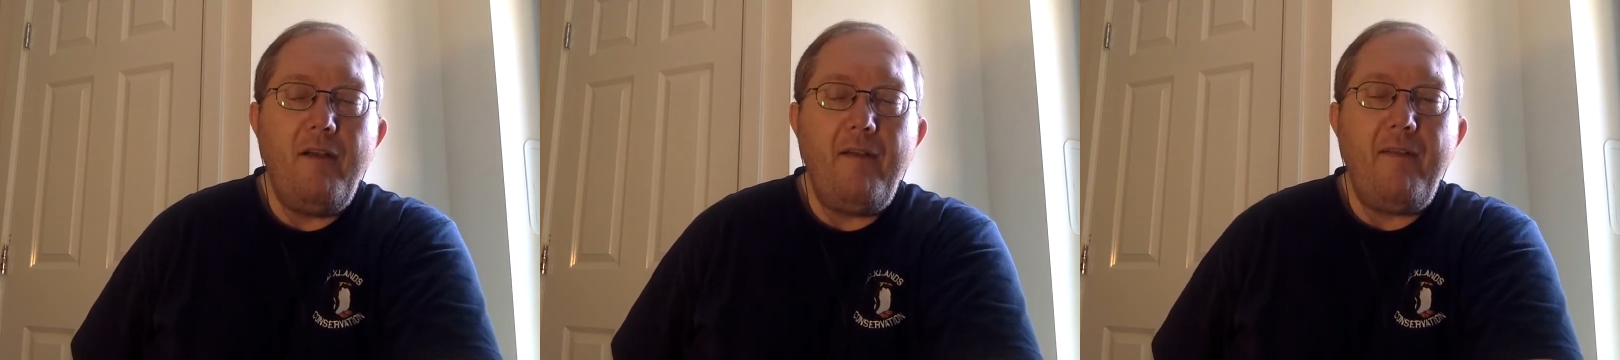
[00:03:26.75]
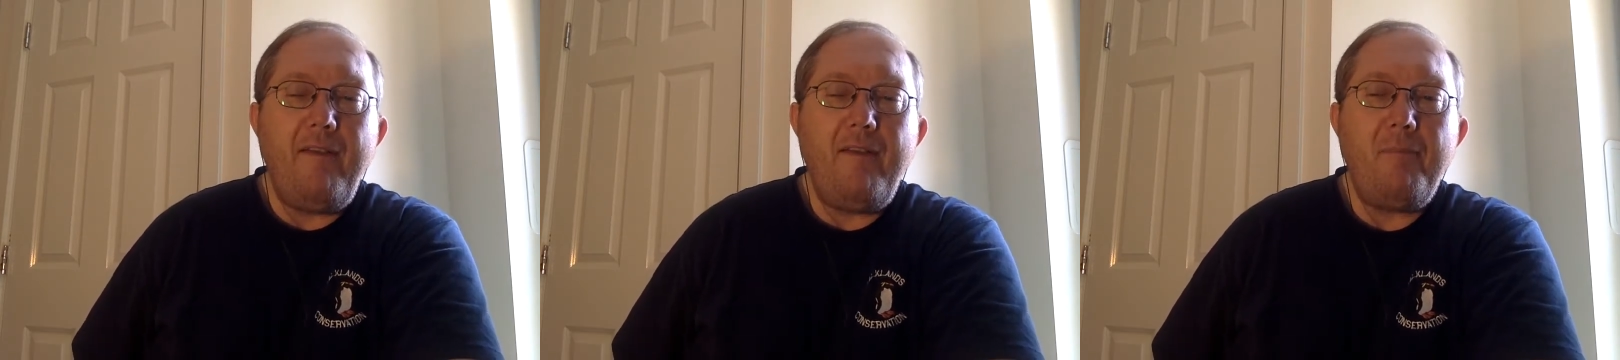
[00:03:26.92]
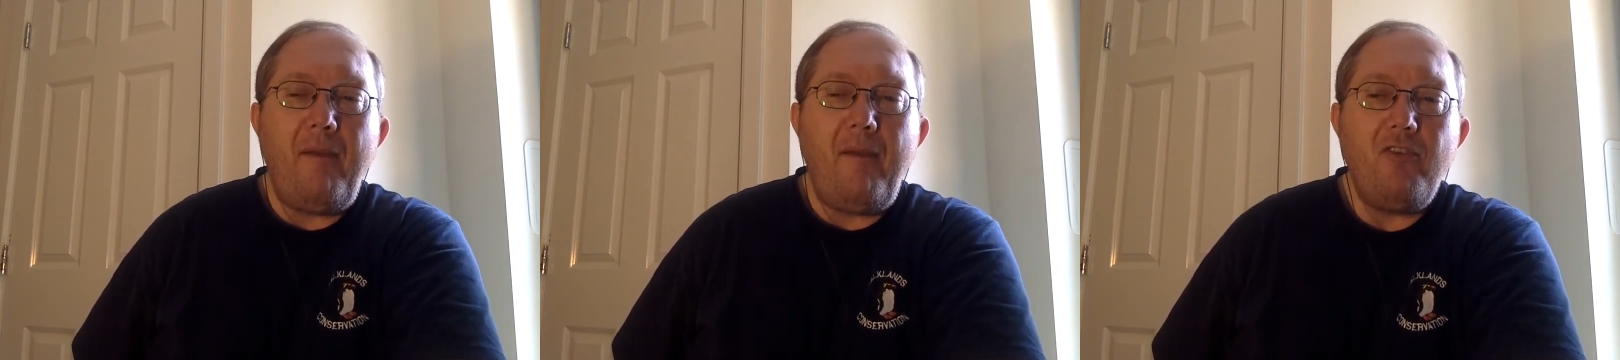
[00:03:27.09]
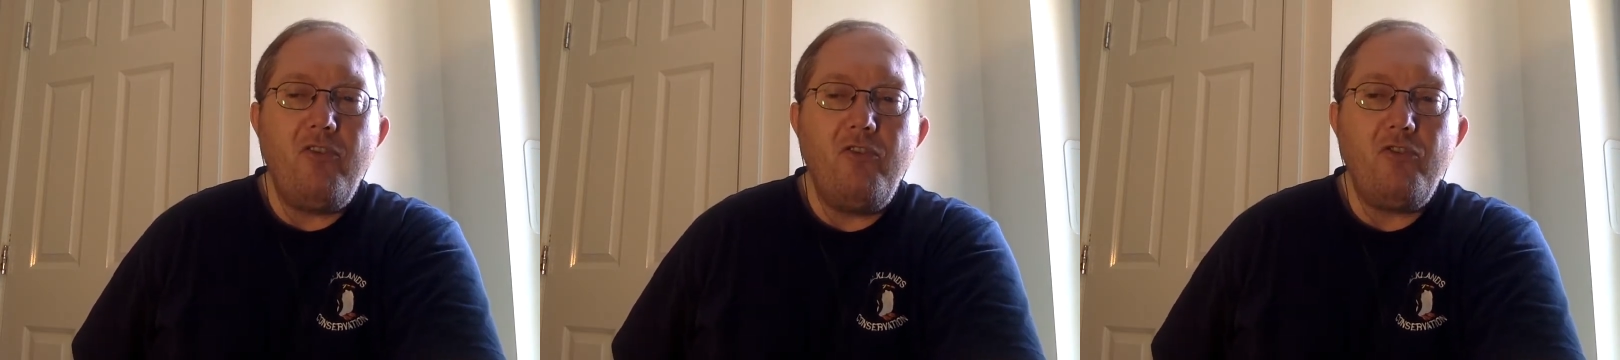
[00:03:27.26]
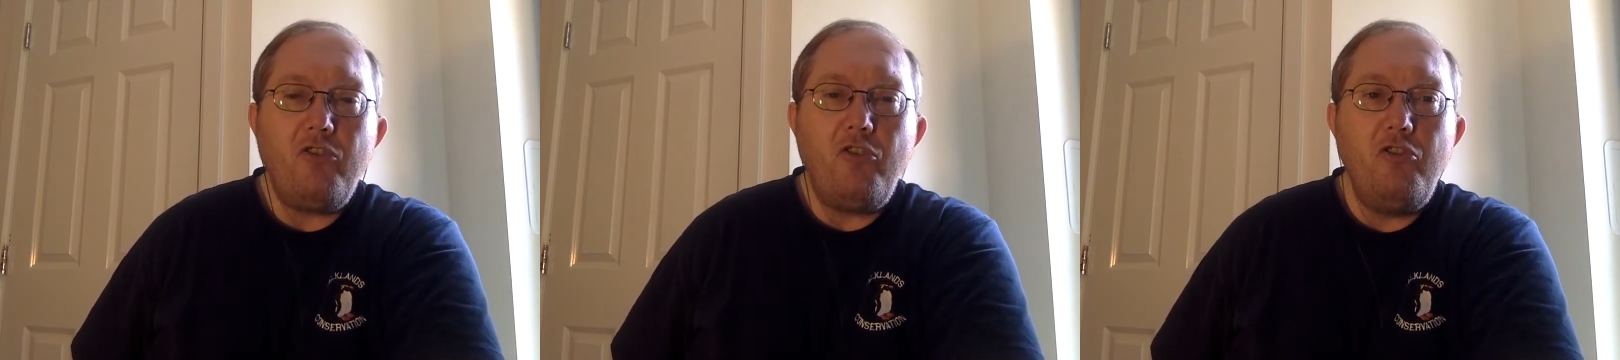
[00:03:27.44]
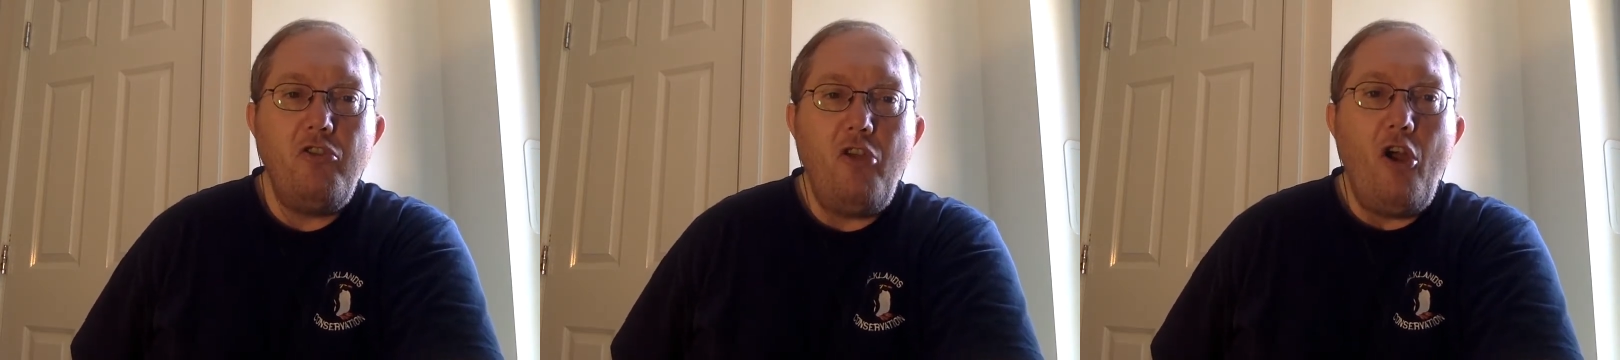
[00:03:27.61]
at least
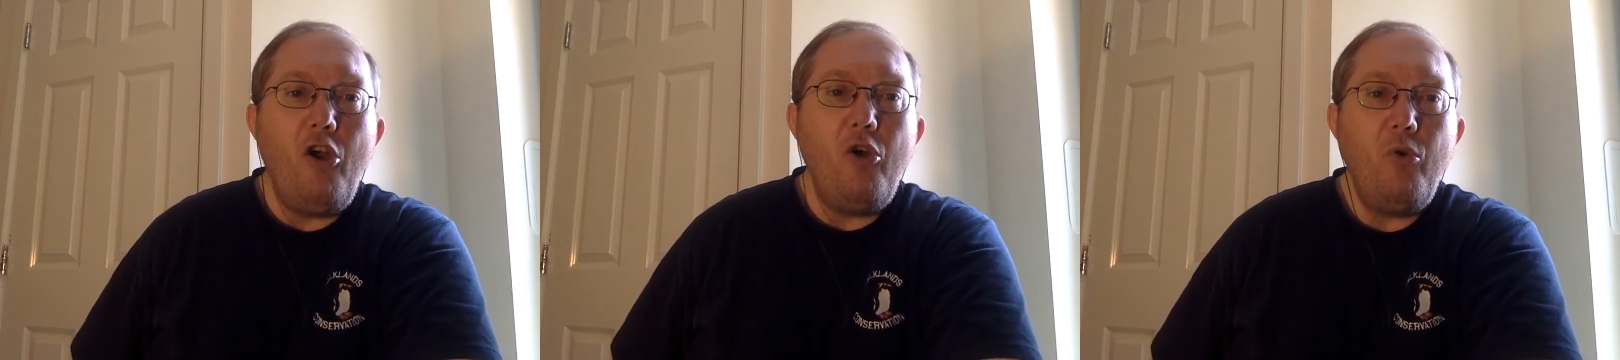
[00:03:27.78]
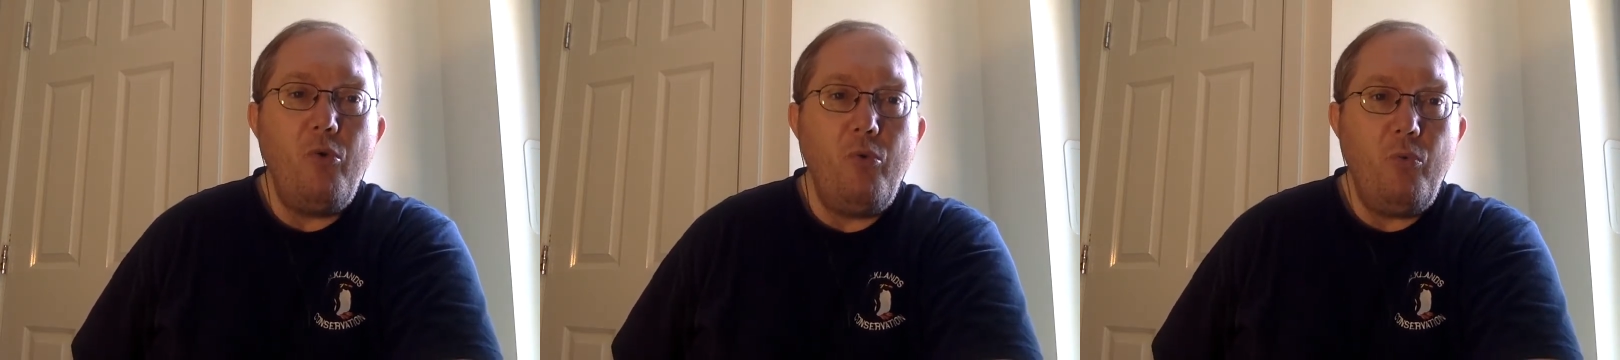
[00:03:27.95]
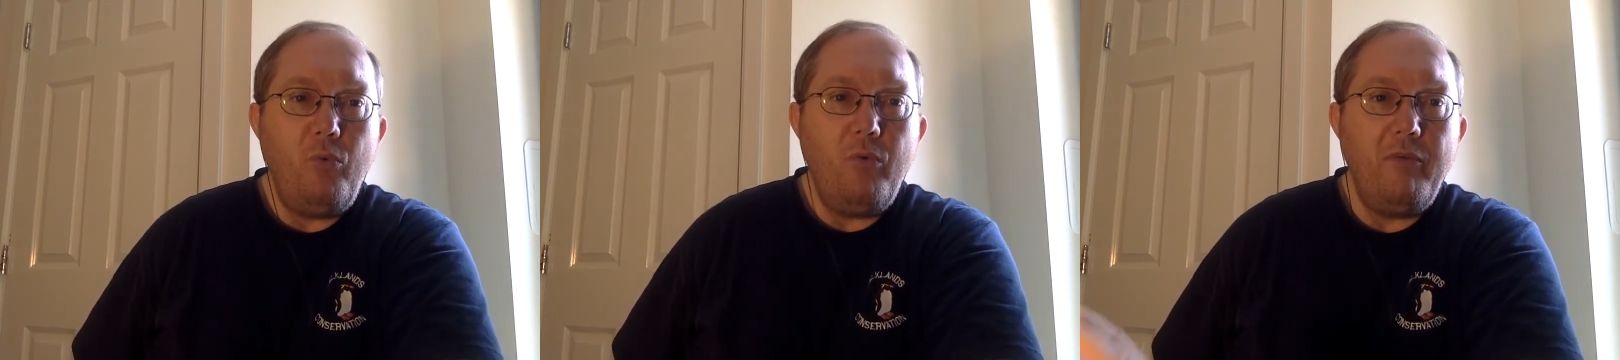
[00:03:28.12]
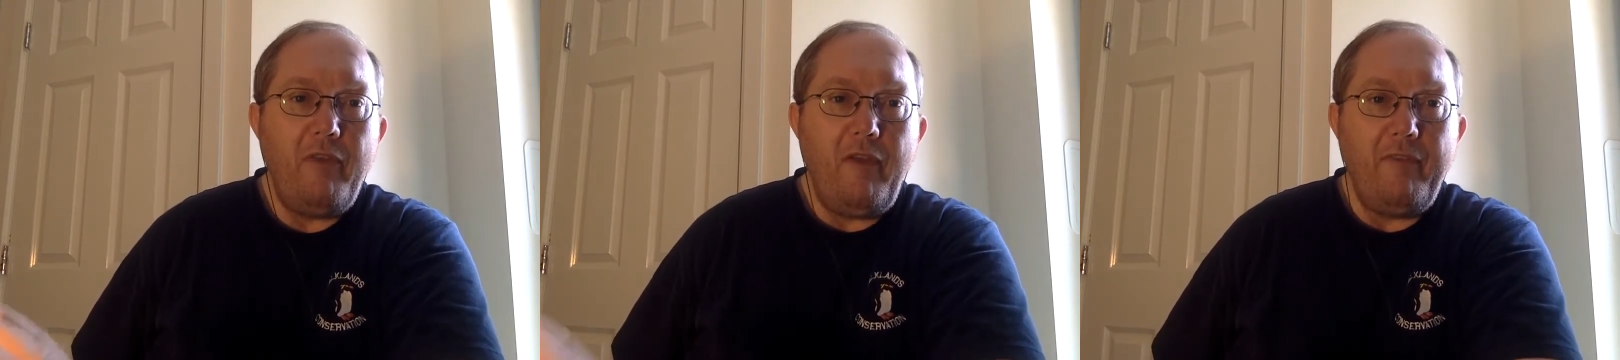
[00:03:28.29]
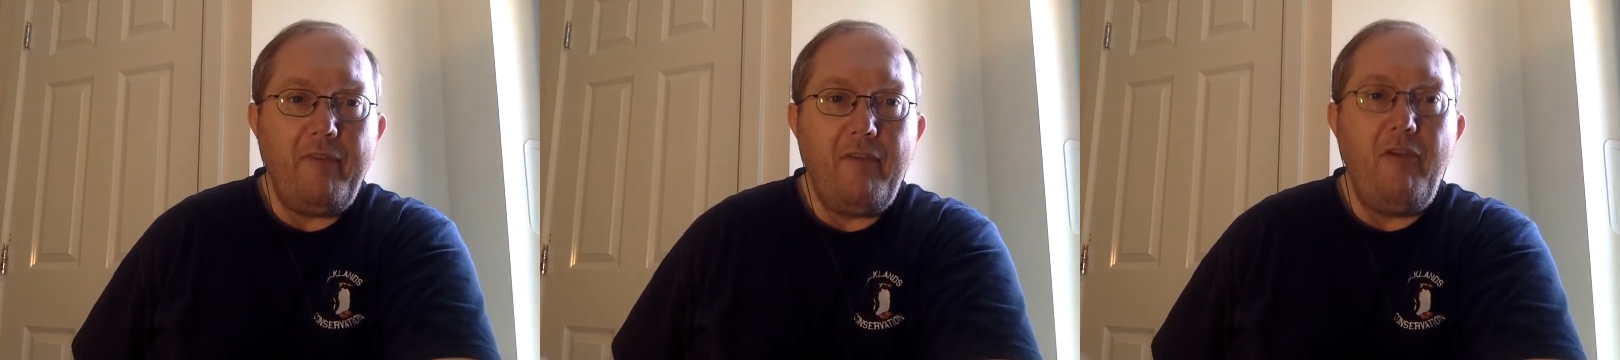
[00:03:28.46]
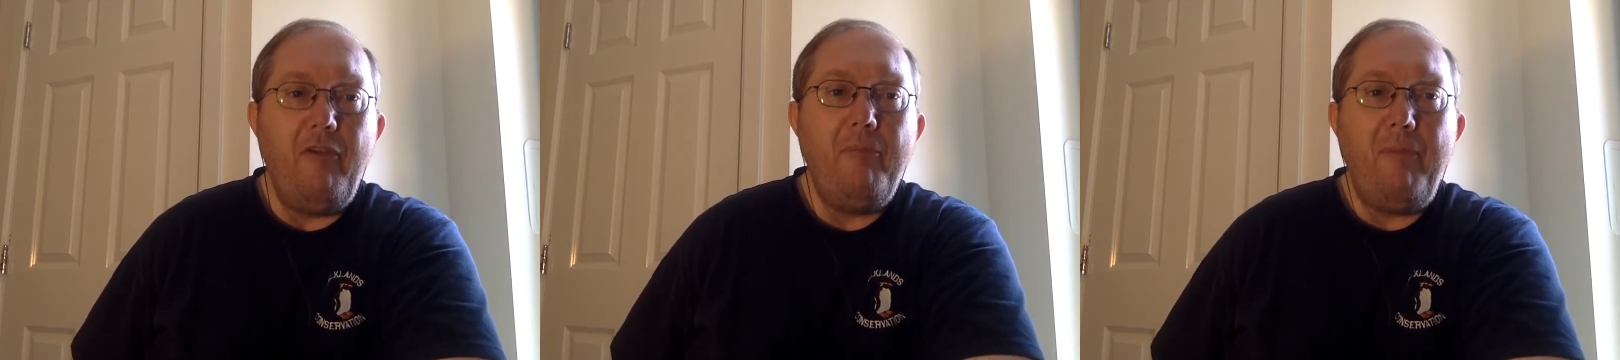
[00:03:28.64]
patients to know
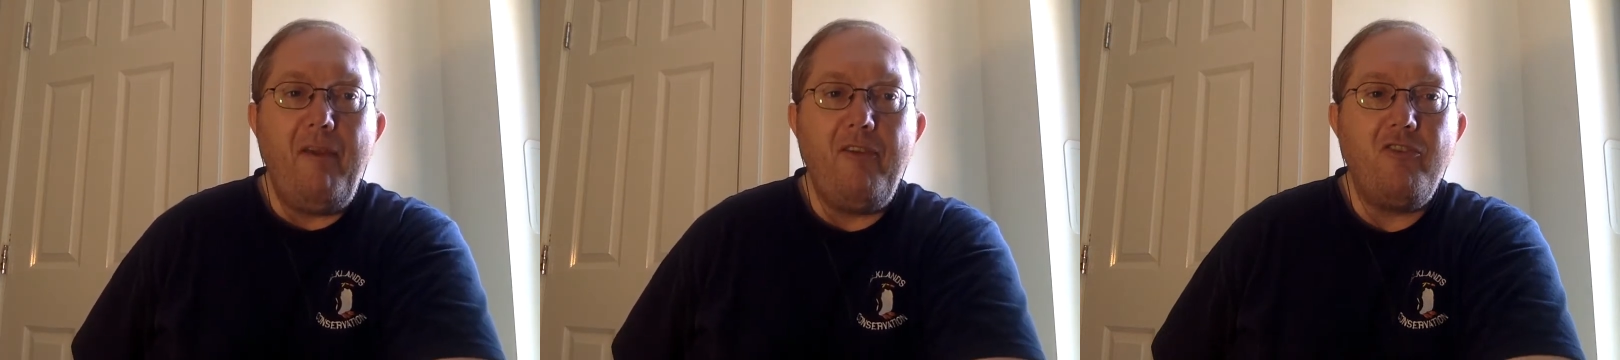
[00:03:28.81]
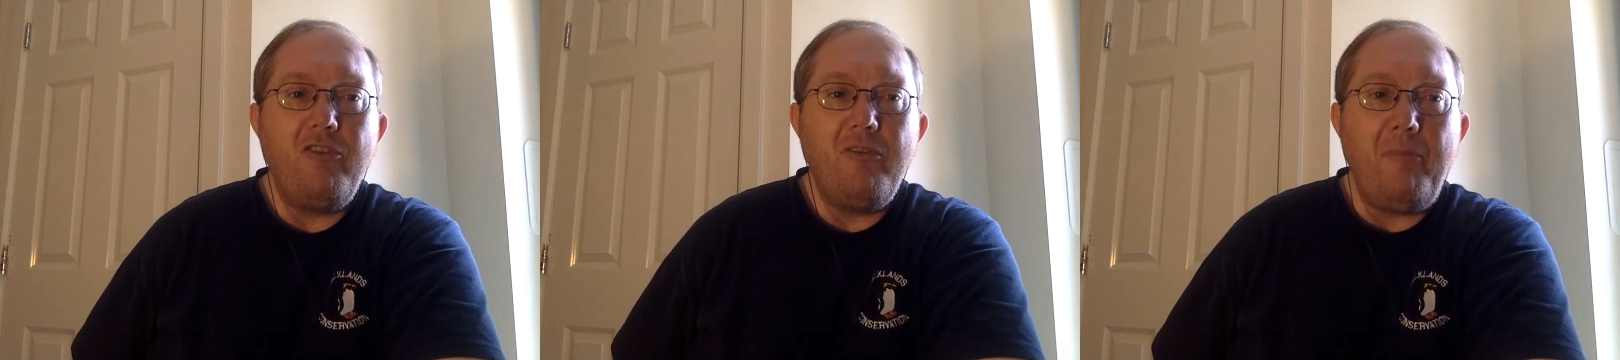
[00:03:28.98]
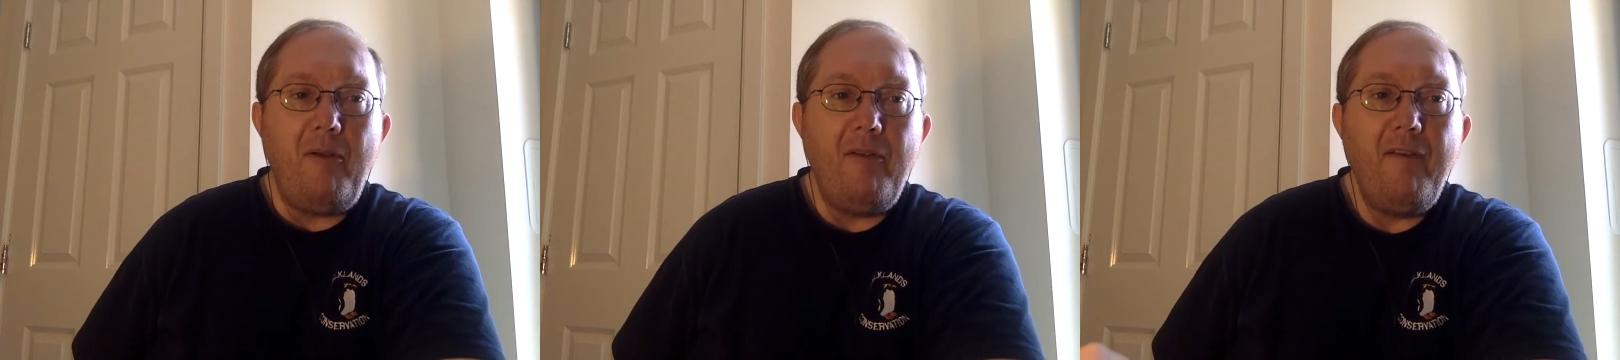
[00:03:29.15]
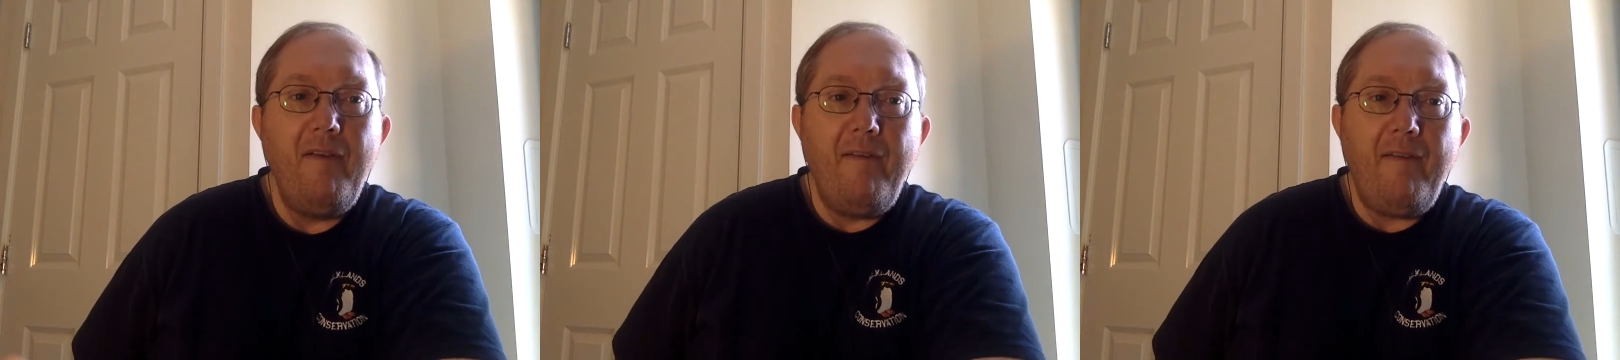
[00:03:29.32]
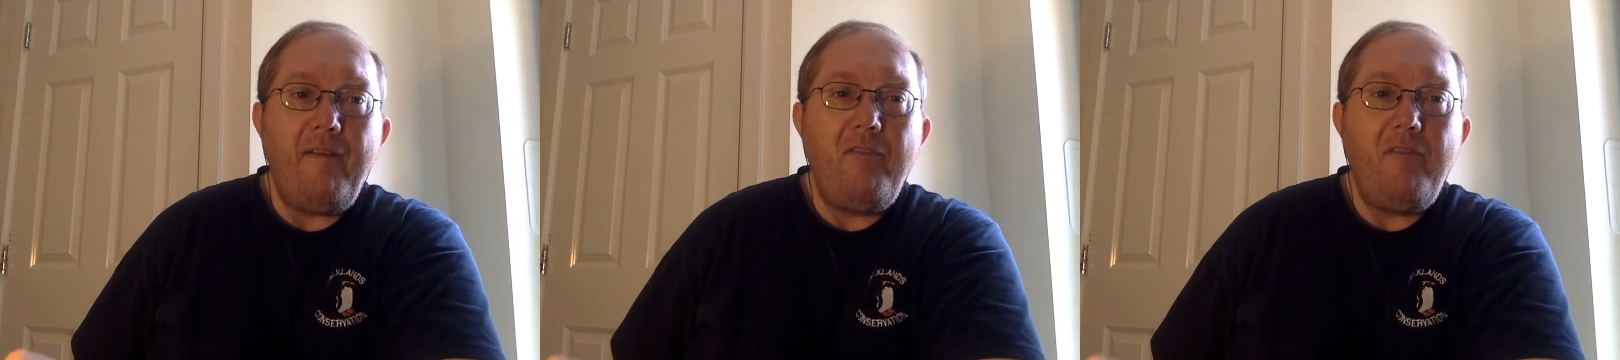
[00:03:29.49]
that there are patients about,